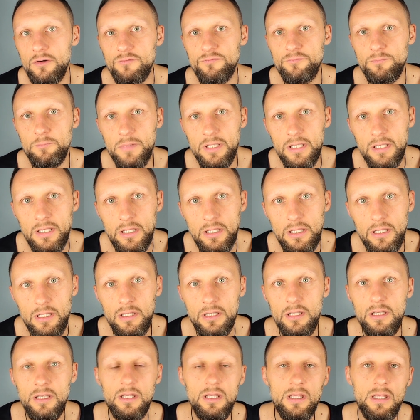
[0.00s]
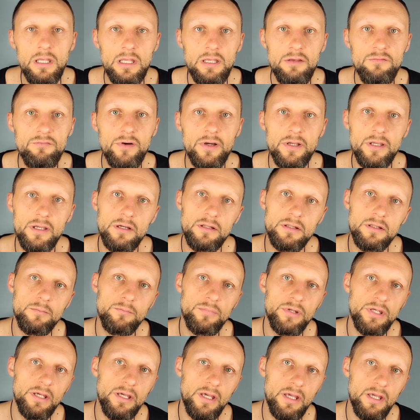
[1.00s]
me if I gonna
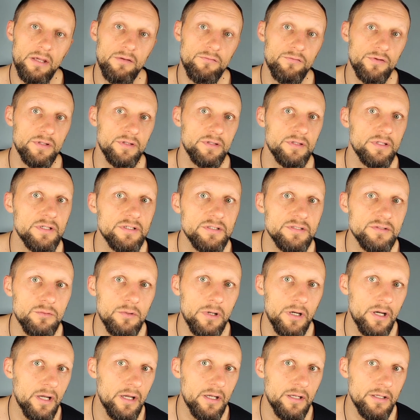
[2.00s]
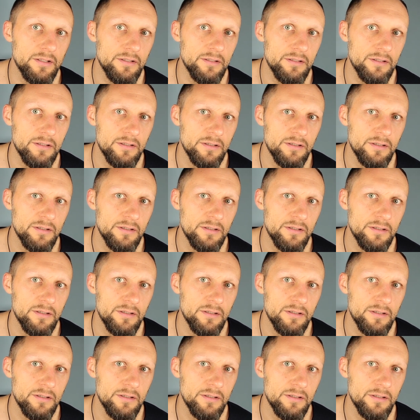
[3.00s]
behave in this way?